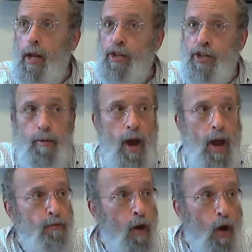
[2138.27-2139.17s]
some
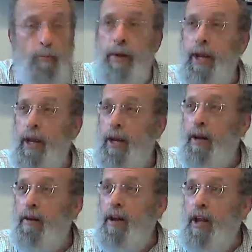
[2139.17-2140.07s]
kind of harmony,
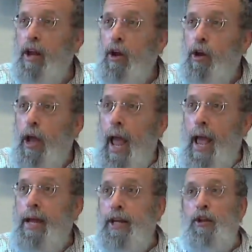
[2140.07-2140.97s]

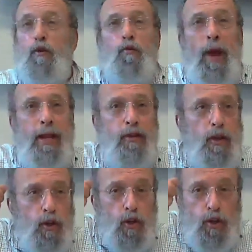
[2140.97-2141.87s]
adding the right
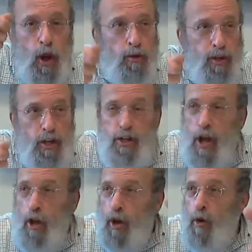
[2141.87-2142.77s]
dose
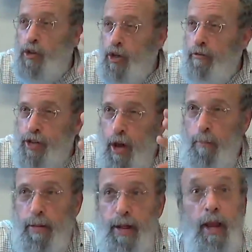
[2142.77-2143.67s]
of
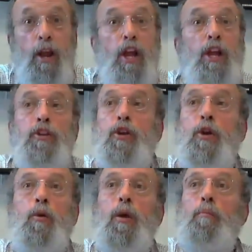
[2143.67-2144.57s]
something
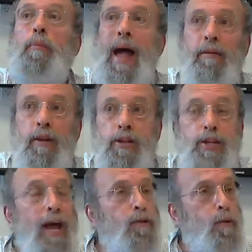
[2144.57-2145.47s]
to balance
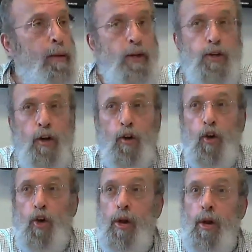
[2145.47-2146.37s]
out the picture.
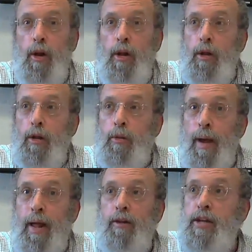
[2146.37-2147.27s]

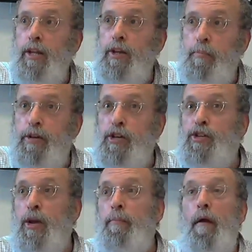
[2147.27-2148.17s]
To balance out the
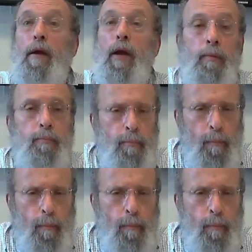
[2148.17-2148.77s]
picture. I